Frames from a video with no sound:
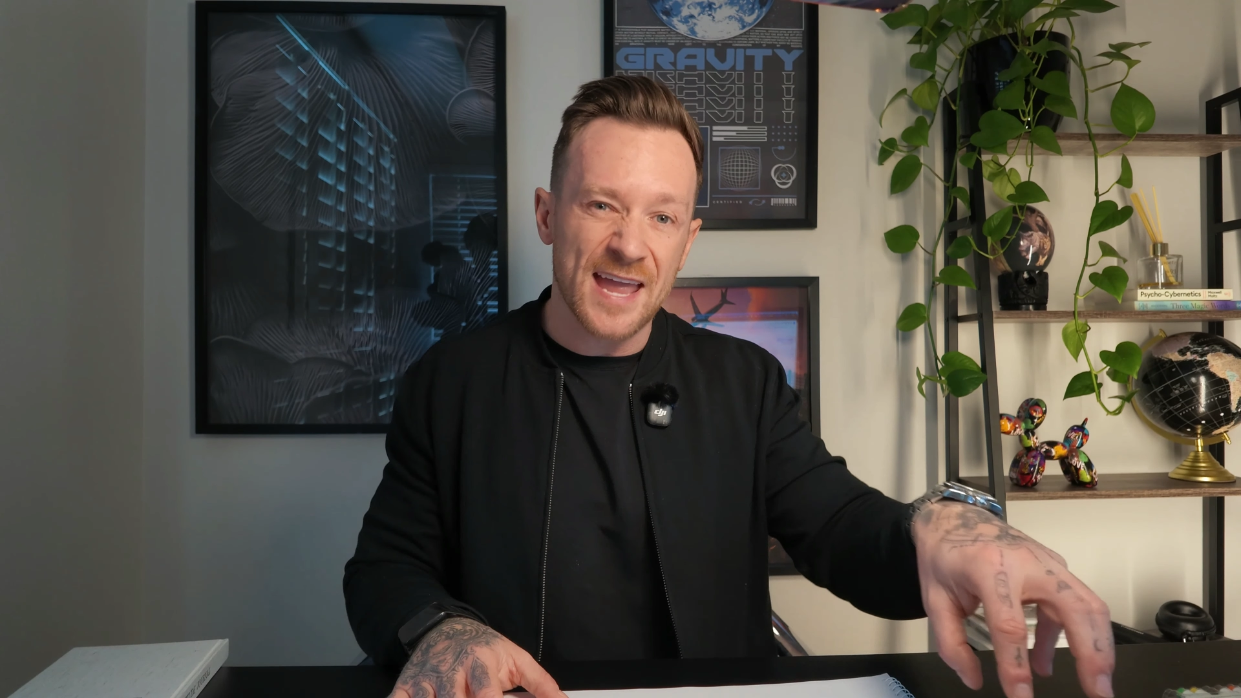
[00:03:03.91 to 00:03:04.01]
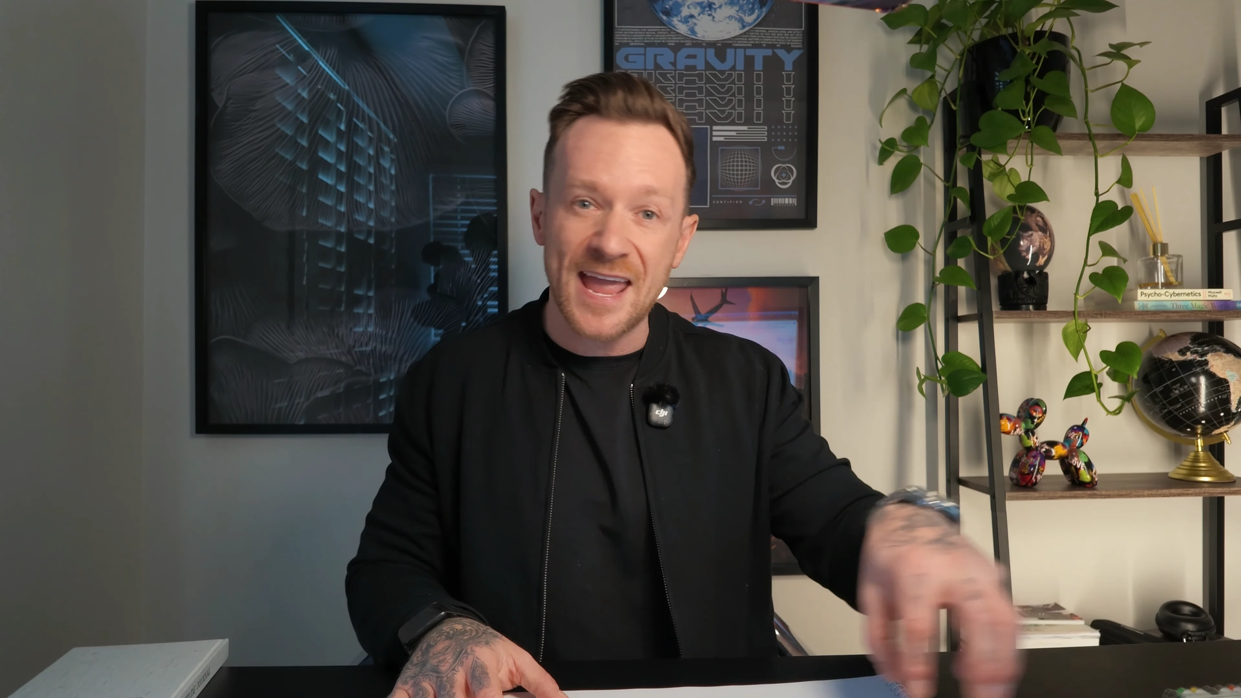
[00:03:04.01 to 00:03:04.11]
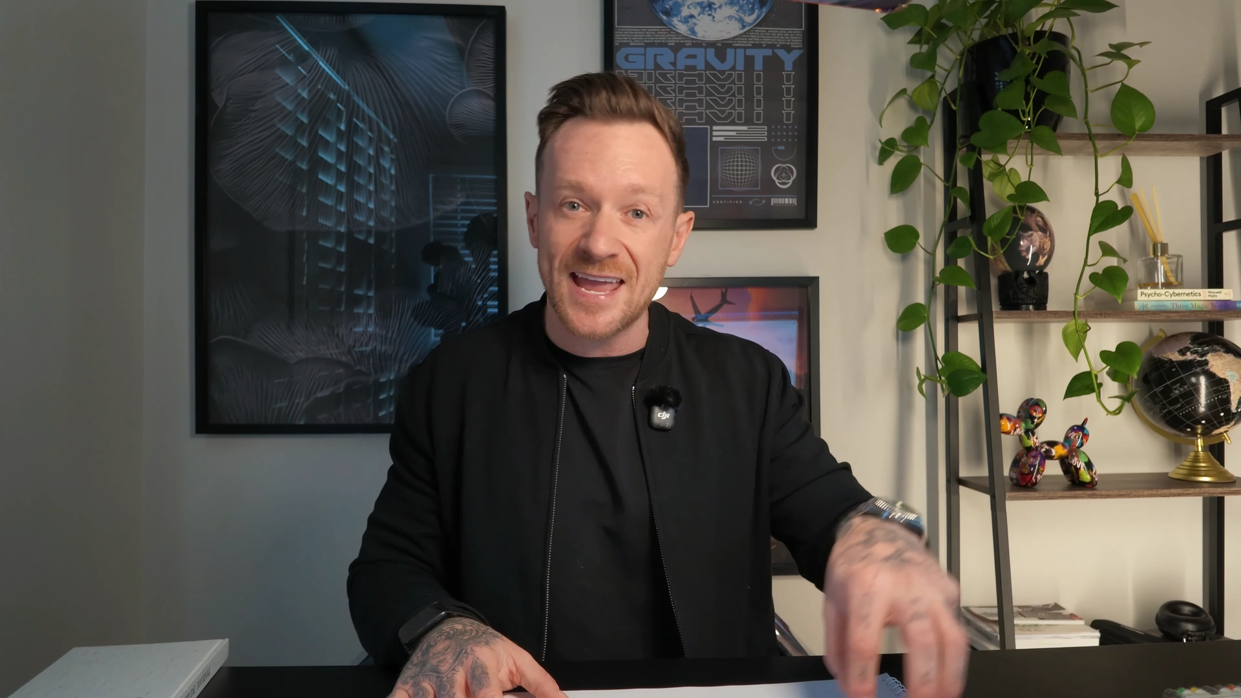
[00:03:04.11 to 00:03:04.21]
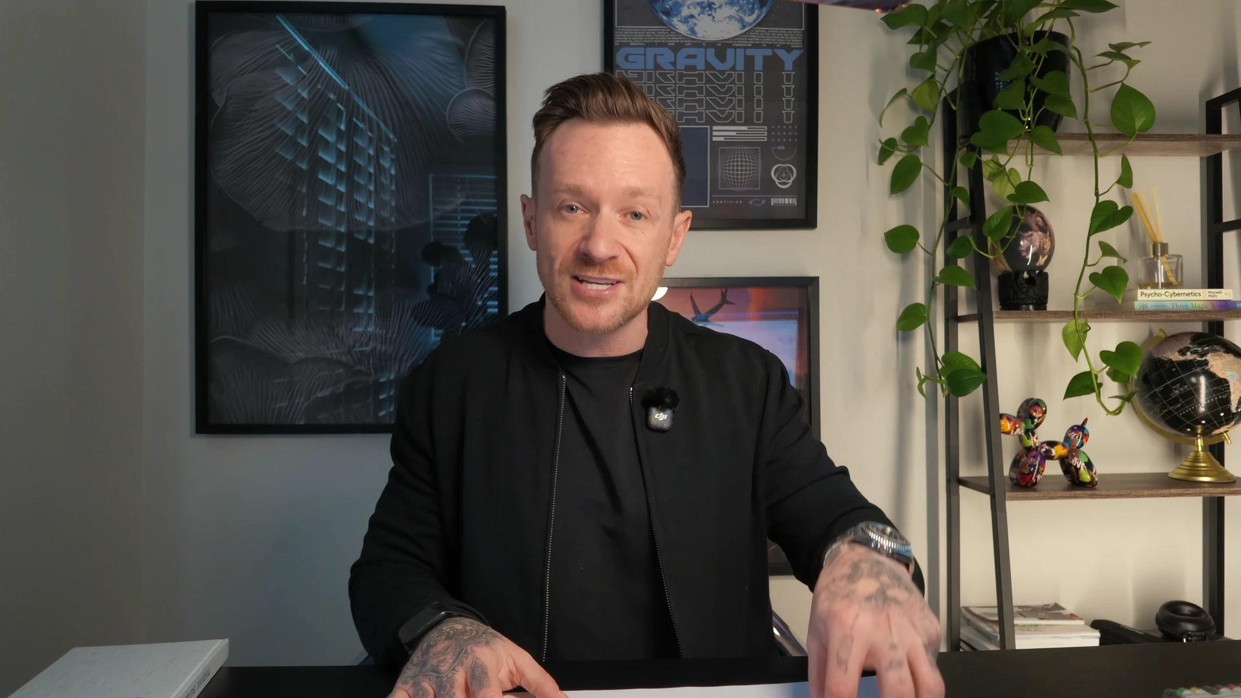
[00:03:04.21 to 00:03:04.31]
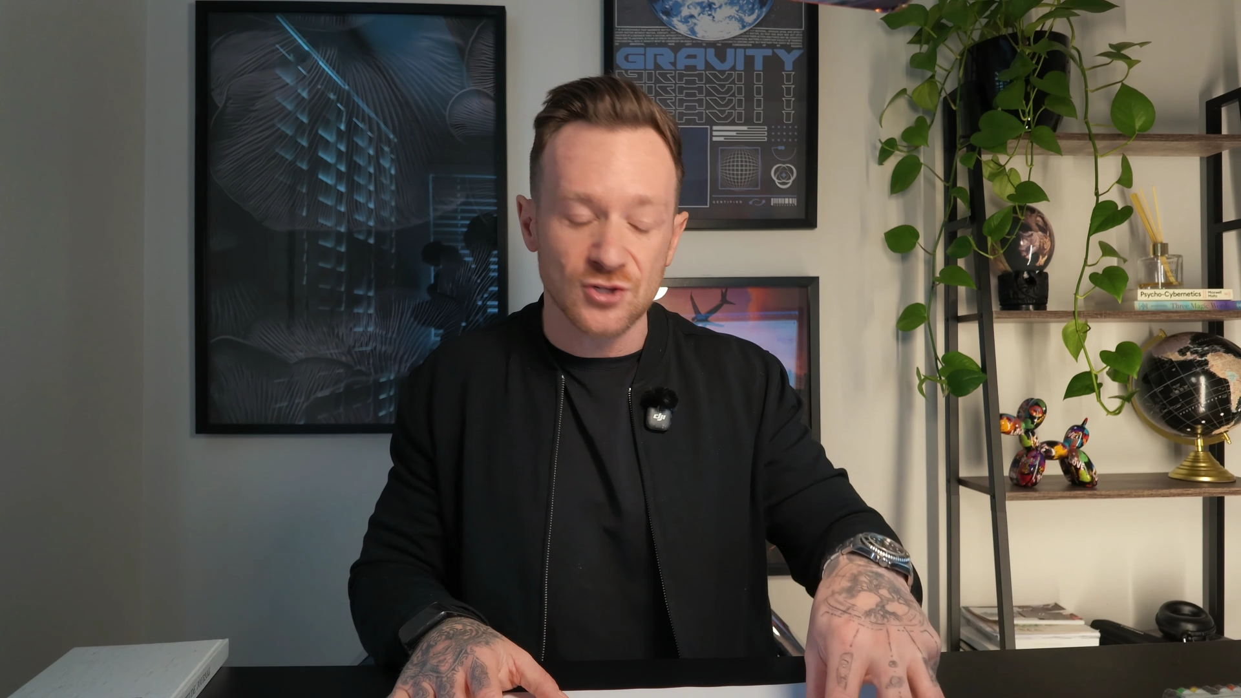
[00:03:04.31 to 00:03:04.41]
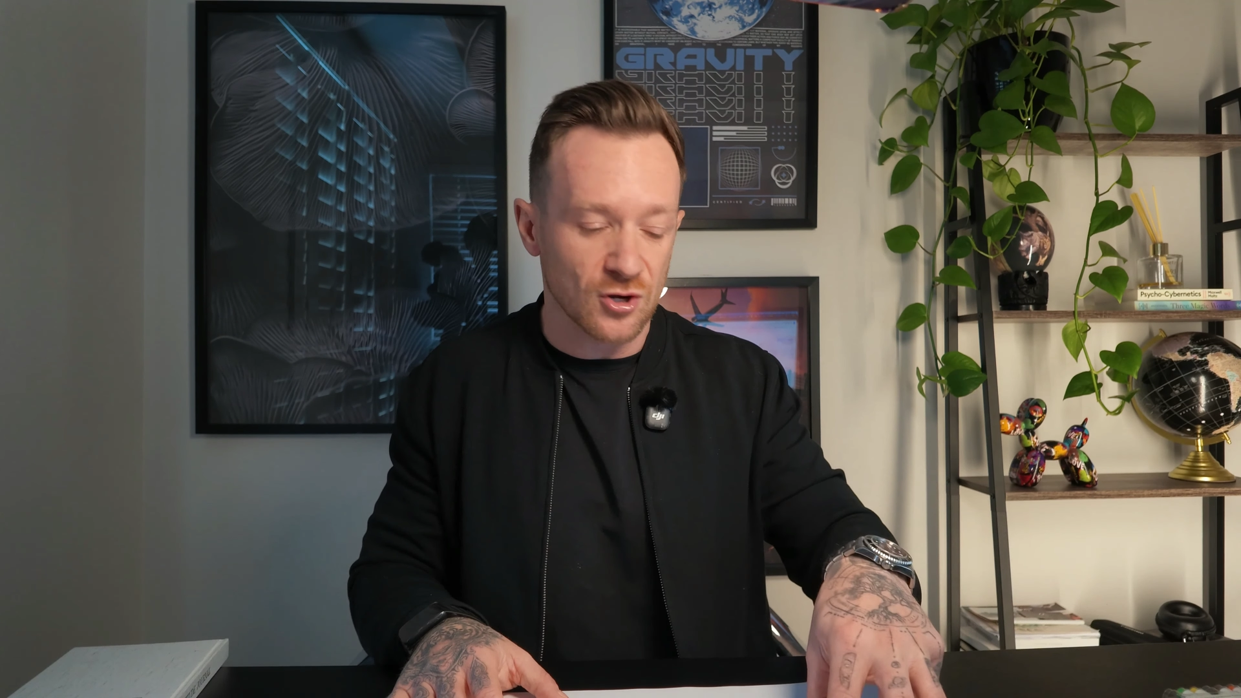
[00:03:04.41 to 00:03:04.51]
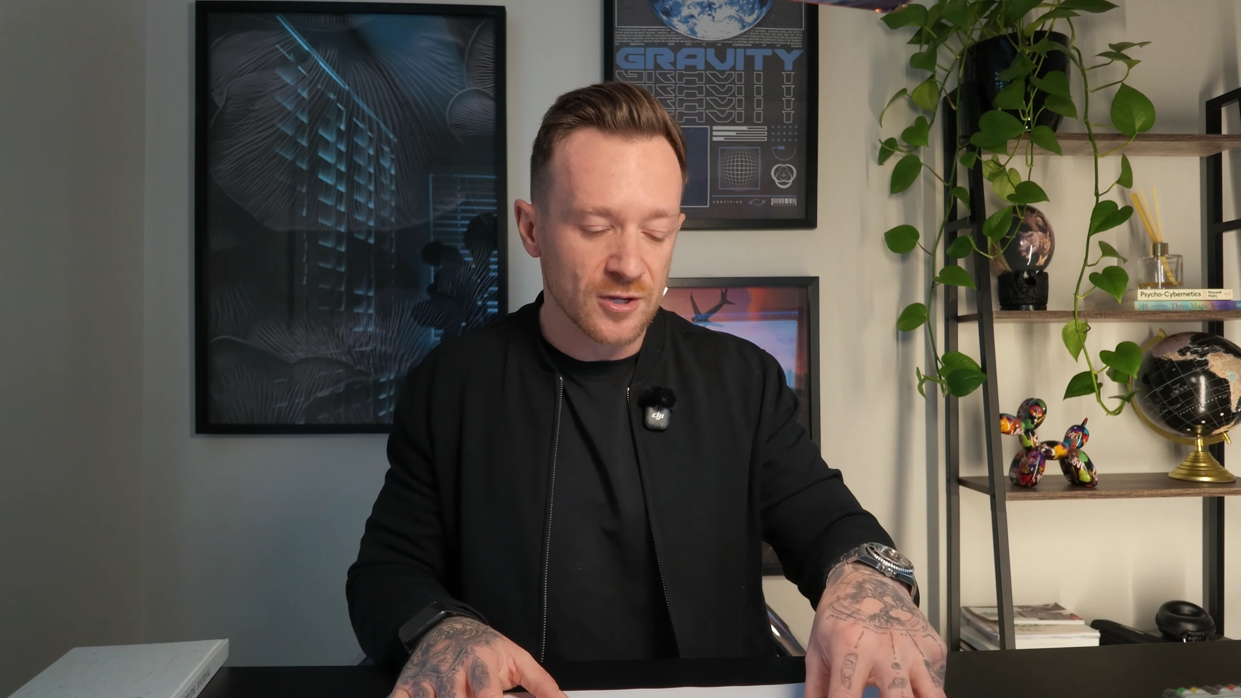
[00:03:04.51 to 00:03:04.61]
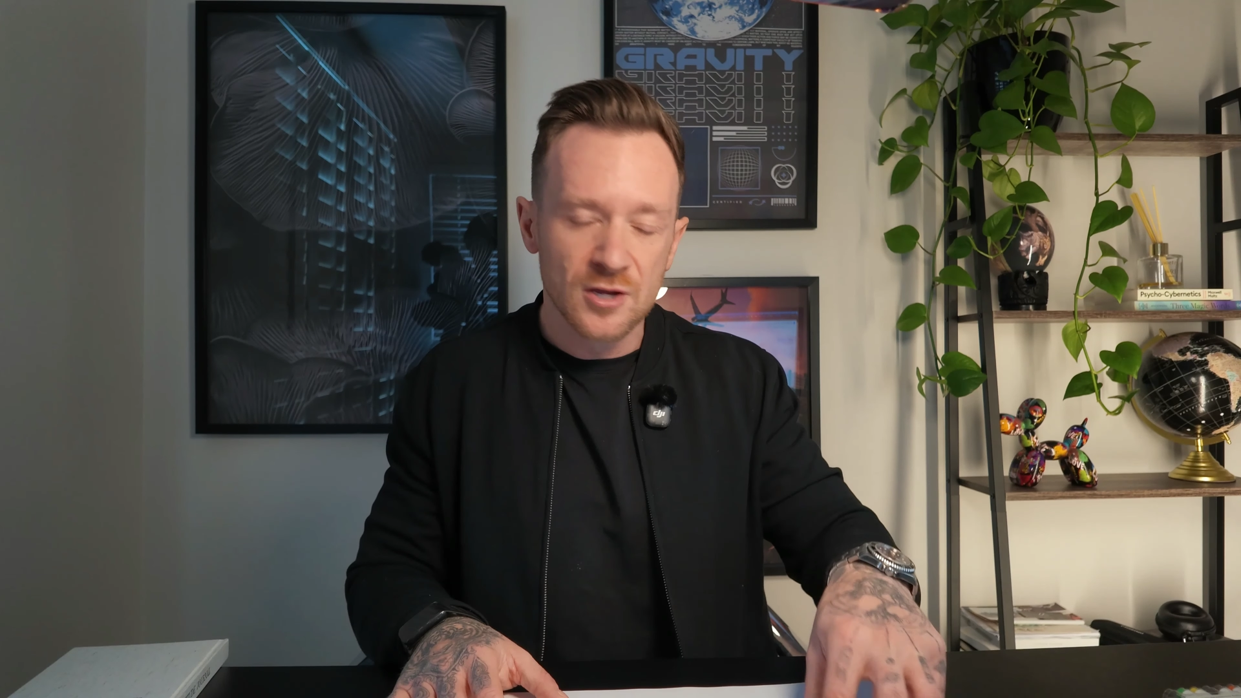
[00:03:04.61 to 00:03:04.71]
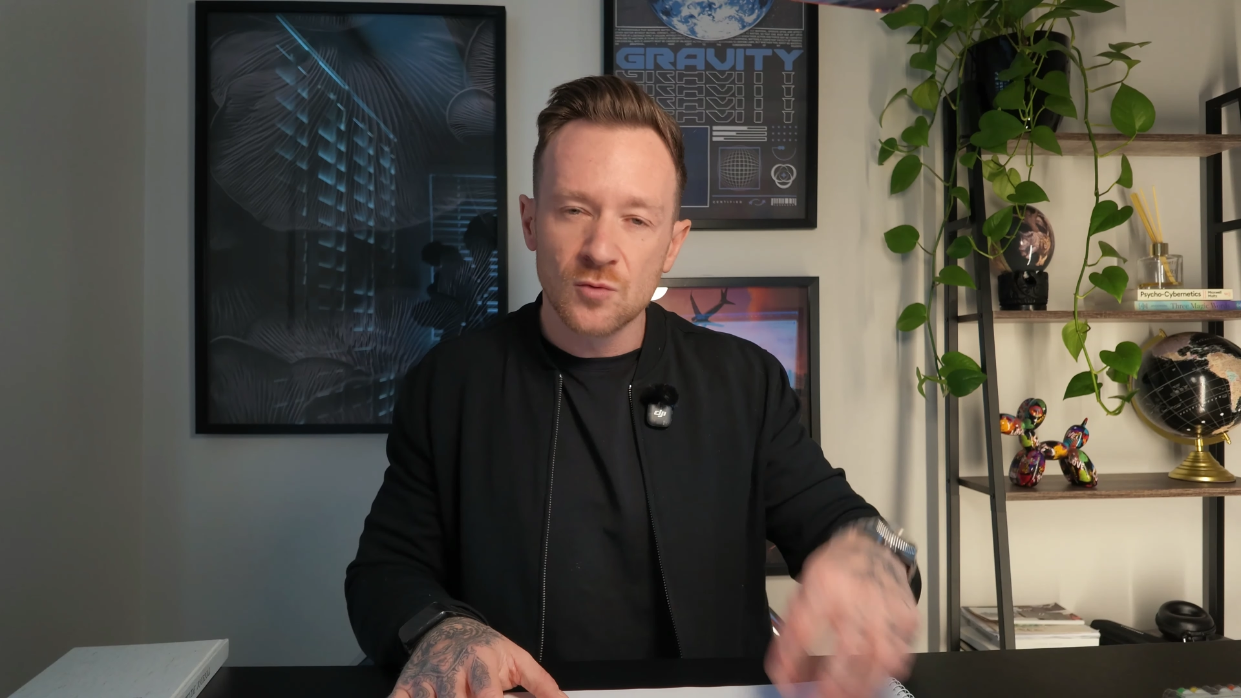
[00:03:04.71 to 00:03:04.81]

age or